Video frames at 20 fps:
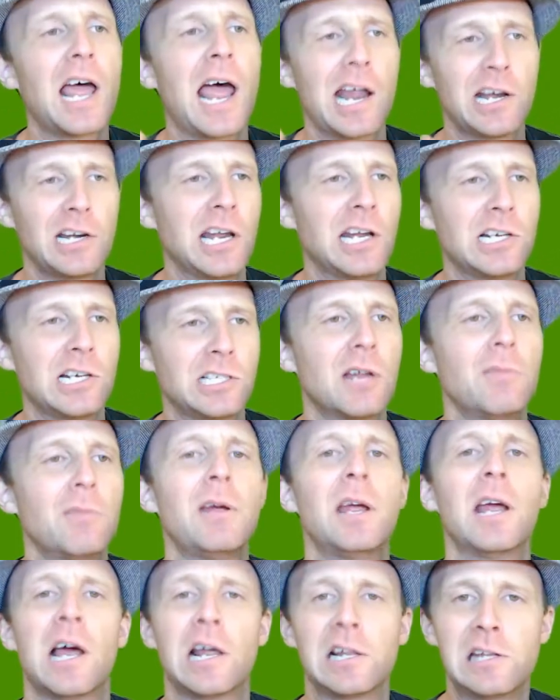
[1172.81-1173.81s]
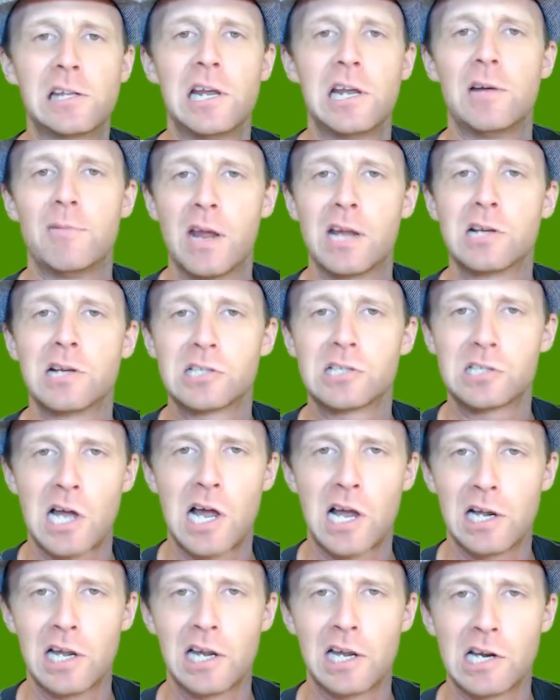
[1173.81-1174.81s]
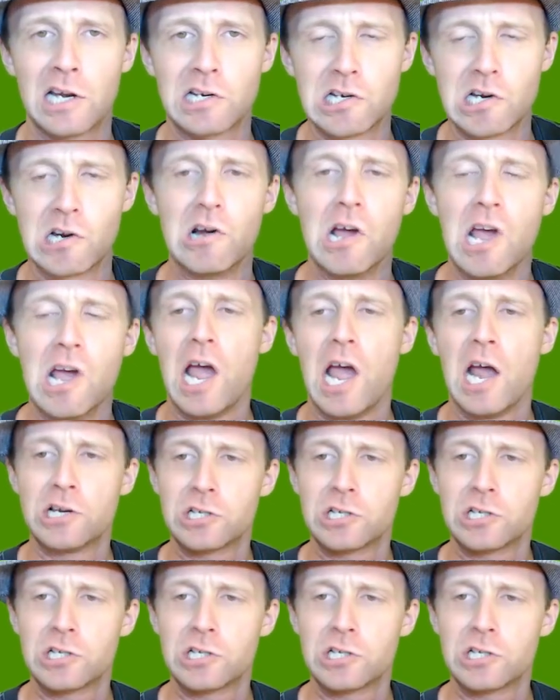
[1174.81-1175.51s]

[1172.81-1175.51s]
That needs to be a theming styling issue.